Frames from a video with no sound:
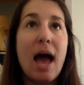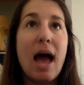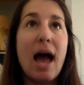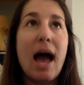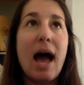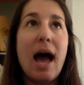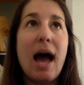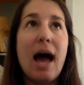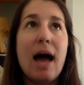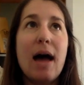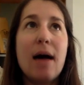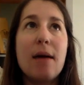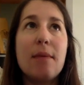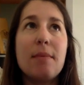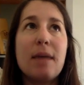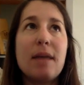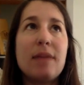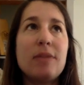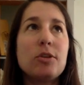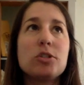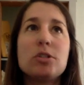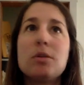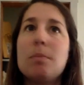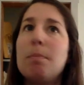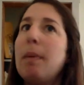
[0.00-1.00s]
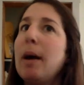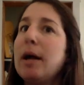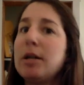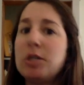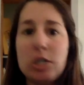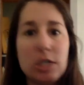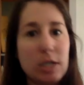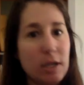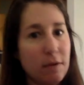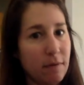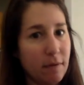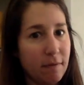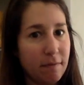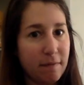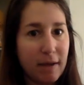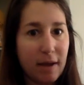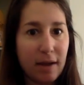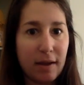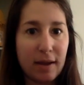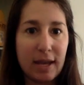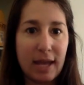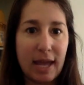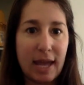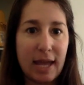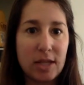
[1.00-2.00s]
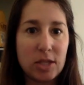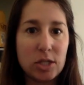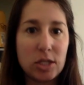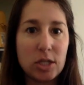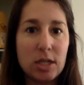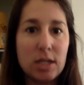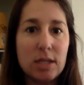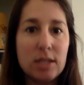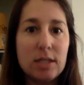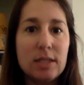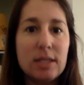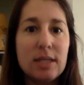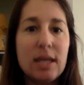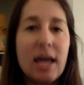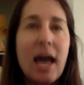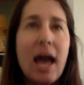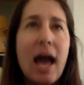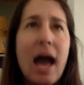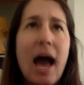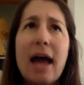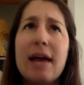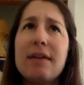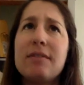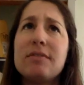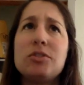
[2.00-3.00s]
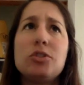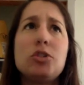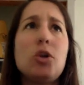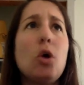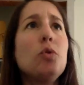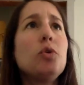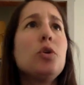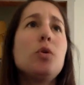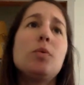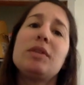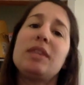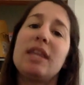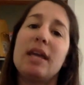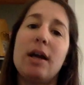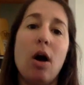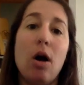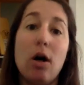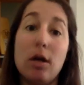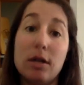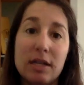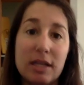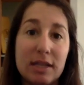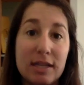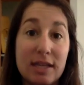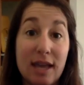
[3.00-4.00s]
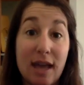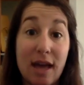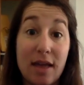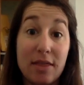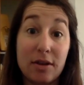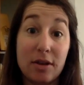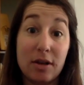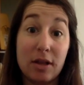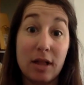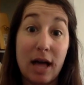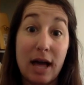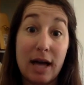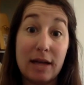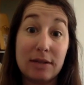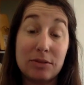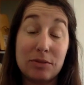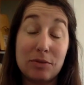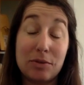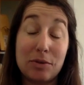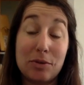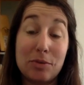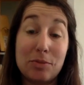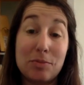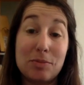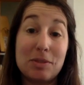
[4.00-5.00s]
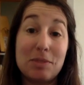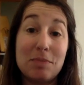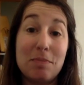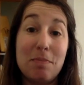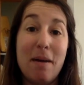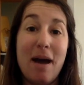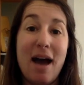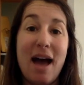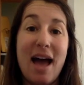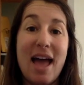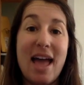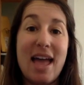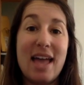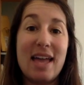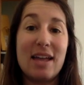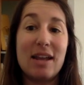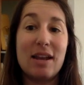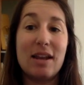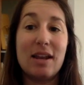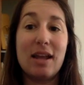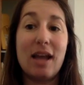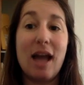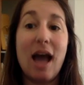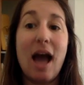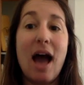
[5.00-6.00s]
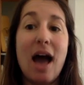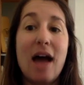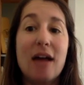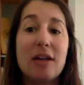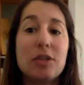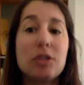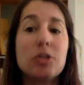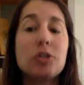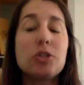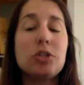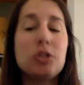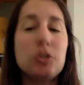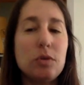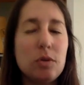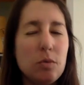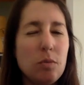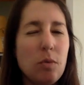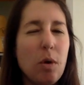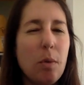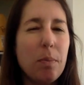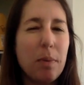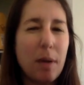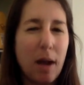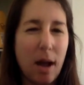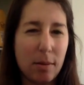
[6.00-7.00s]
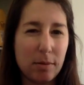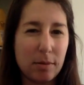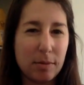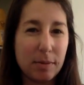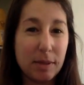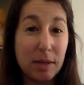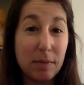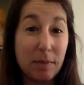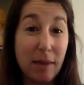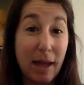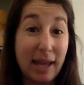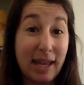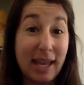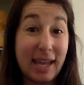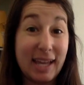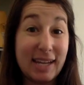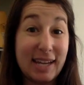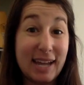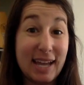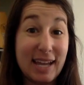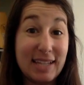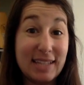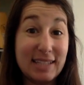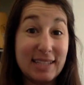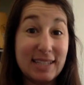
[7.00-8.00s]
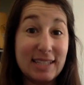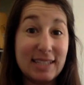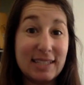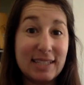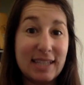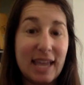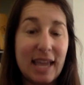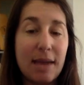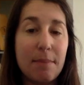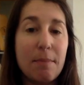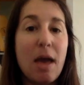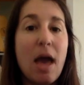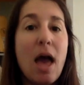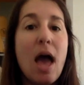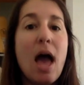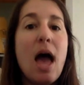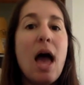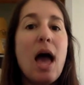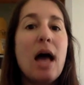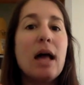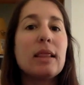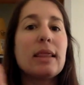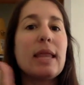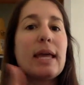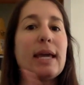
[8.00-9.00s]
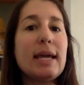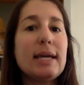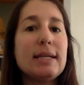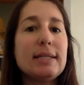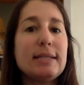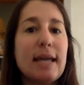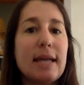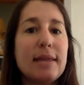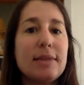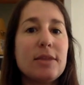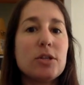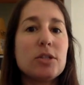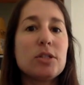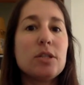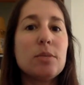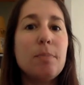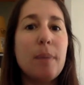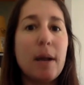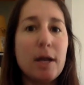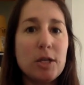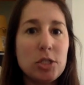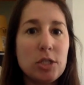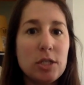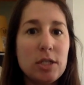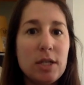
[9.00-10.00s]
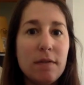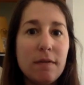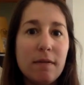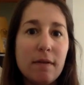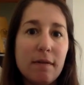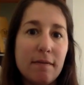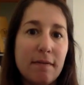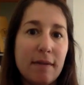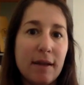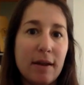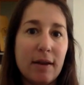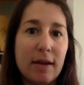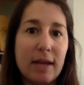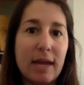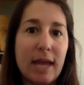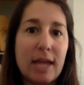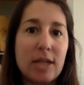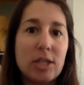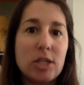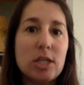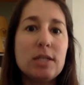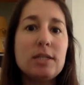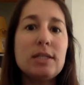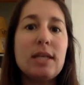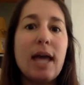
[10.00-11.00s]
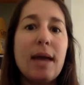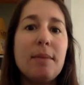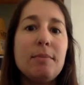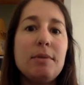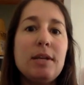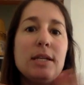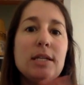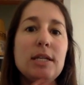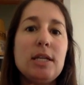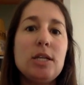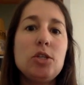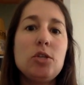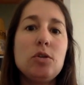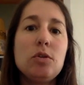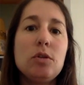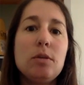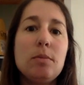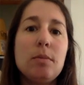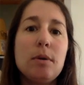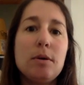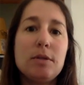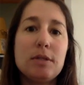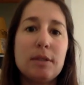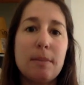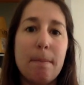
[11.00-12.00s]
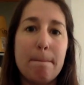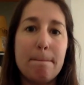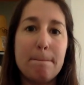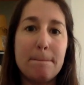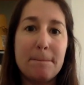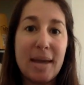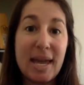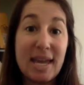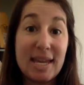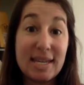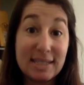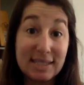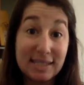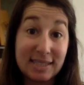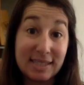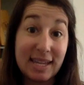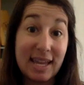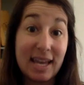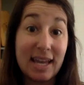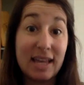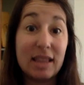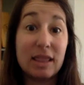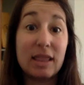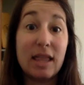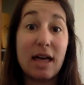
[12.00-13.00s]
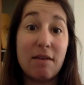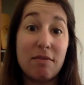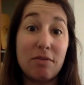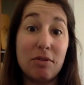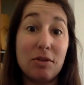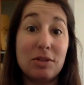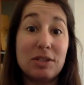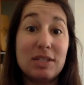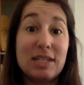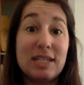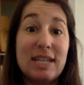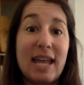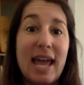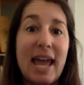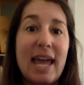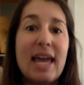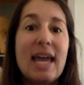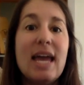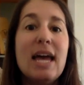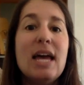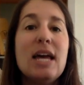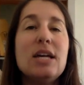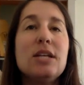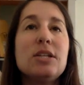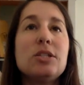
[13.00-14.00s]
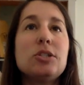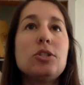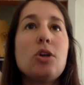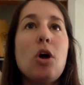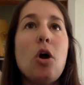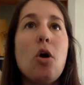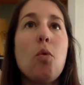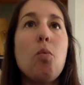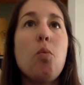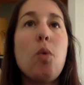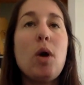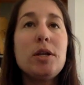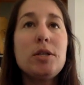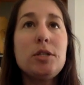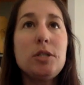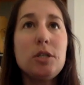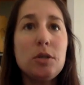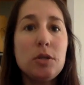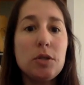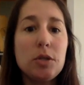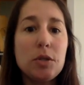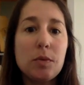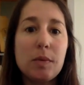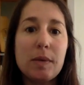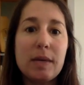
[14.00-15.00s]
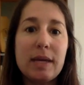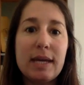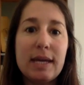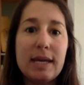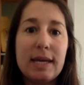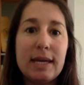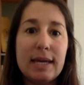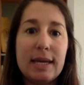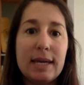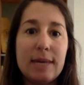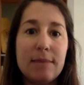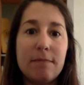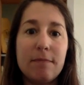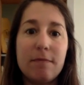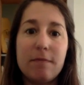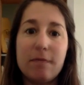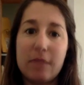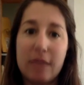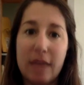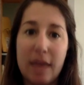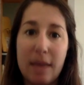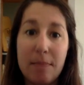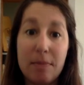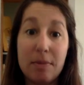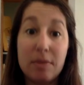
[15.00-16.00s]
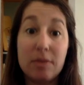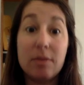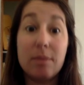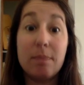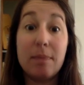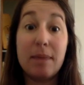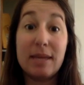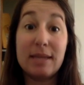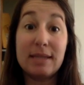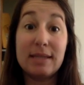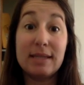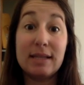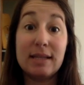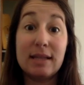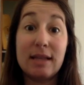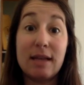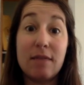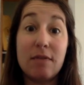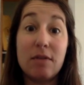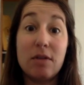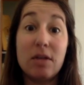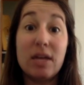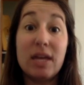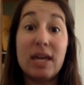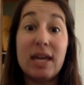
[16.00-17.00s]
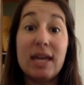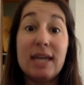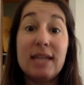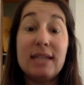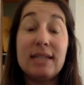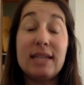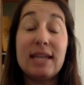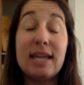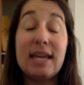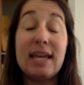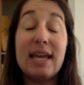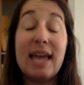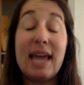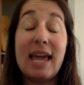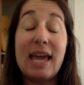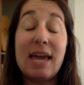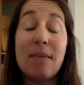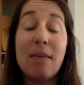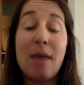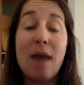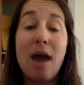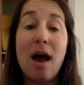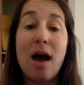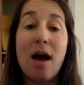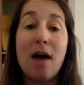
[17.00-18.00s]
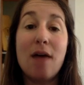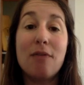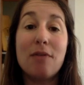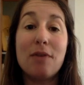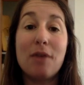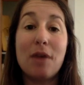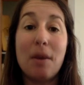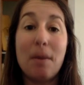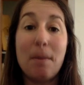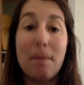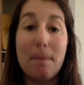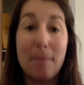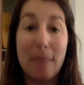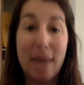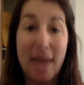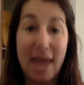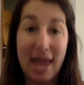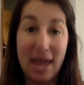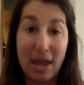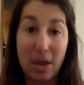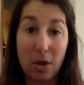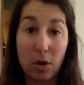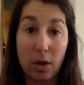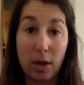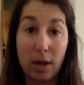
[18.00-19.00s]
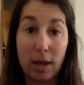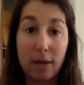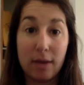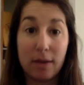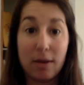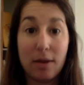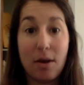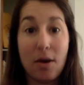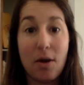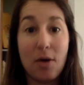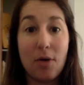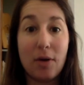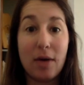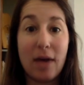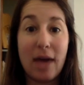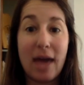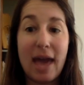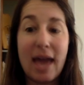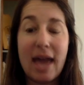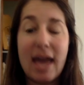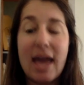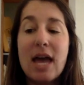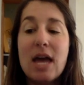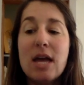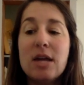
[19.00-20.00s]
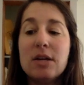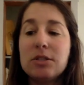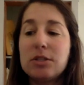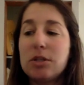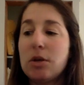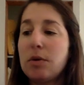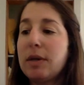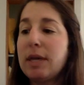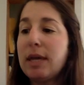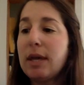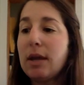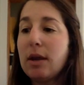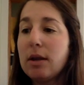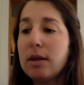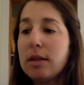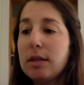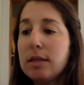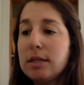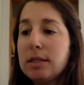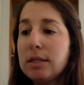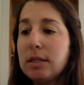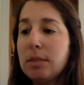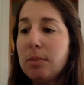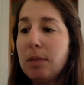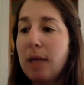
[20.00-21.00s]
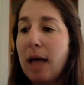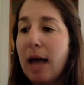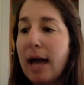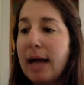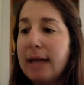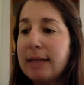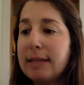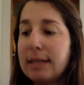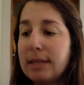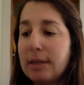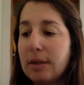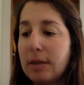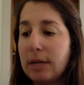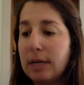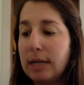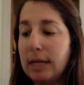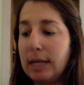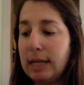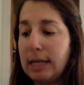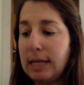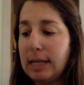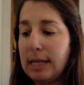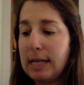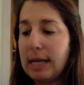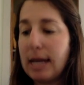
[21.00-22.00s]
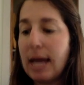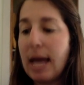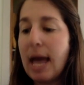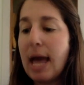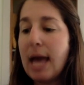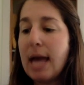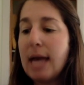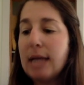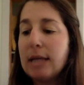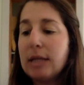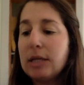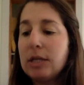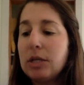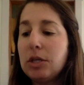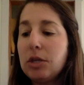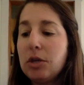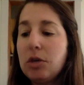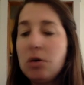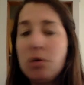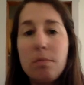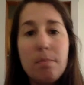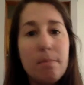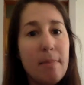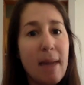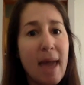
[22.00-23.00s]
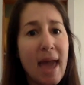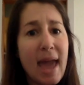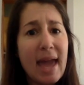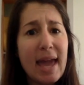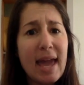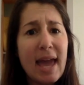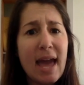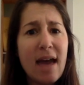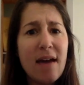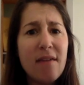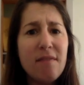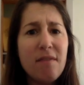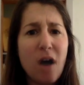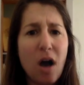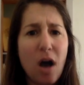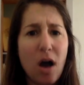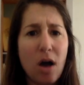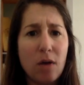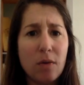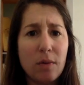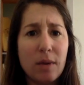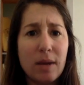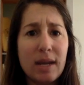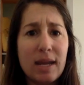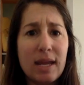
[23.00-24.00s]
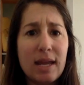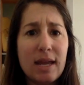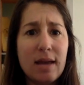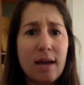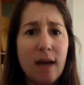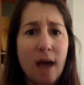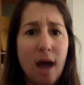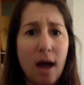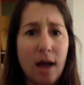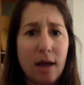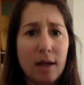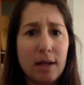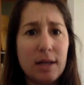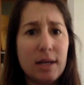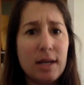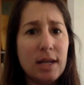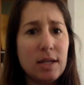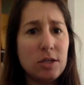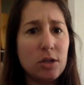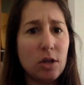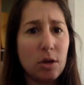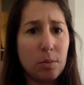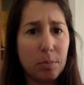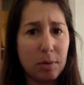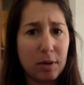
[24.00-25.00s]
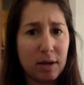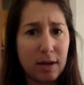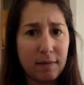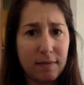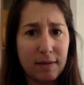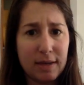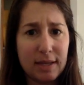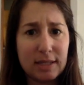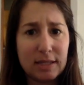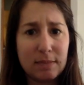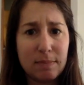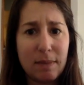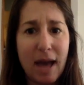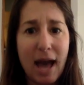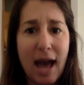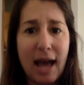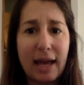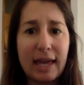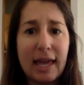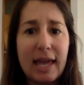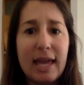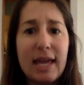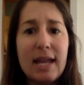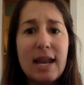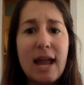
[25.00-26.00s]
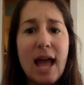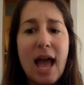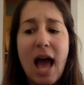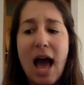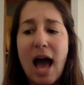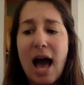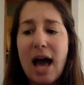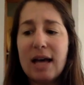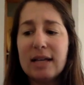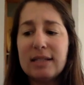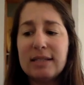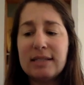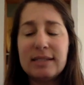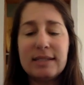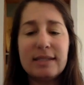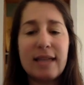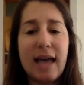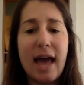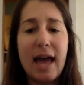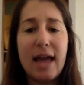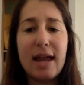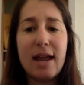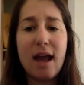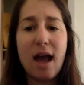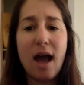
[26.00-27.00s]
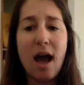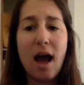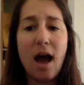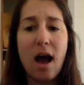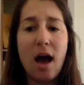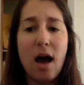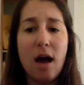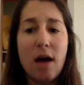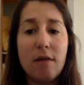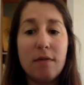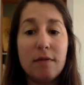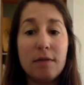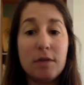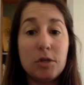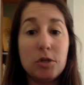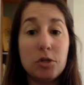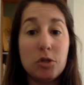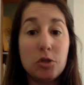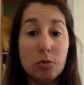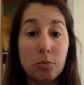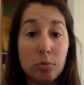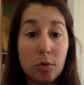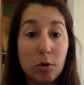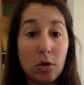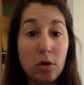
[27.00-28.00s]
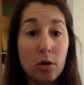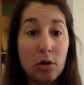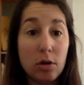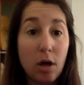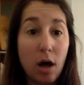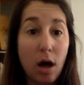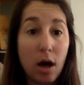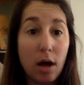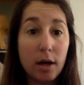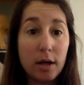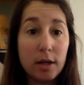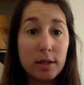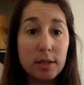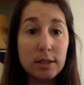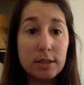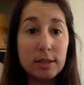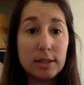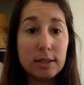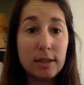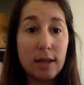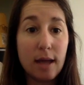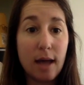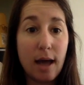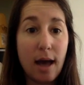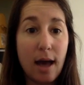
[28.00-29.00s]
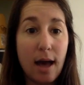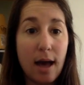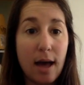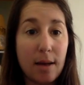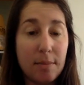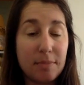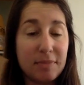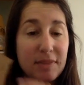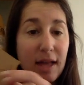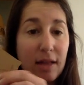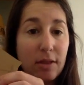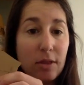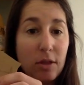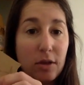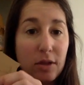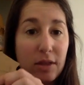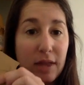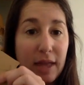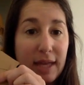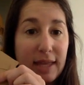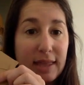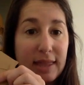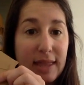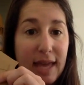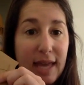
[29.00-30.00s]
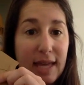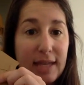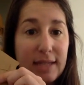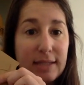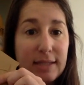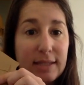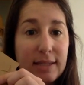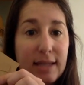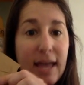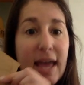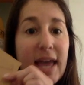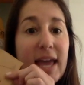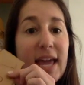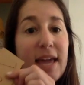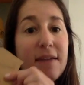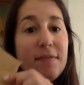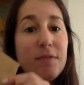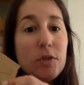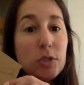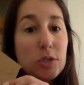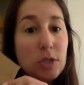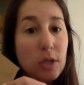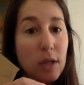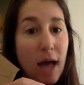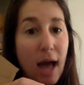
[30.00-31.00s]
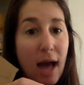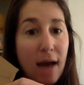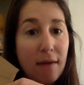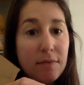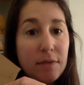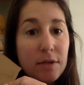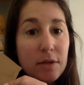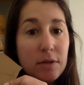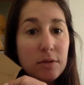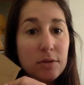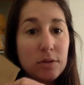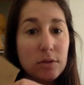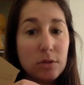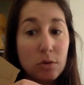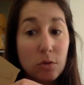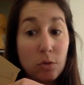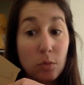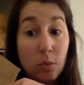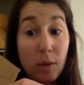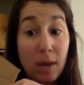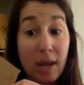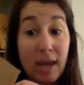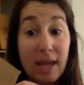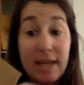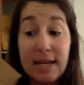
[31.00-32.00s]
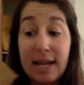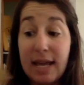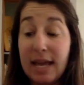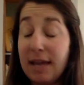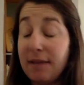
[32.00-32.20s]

And there's a bunch of different variations. I don't know what they call it in the other classrooms, but your student will probably recognize this game. Like I said, there's a bunch of different variations. I'm going to teach you the most basic level today. So 1, 2, 3 flip, the basic level, is a game of comparing, okay? So here are the supplies that you're gonna need. You may have already gotten in your previous packet a set of numeral cards that look like this. If you still have those, great.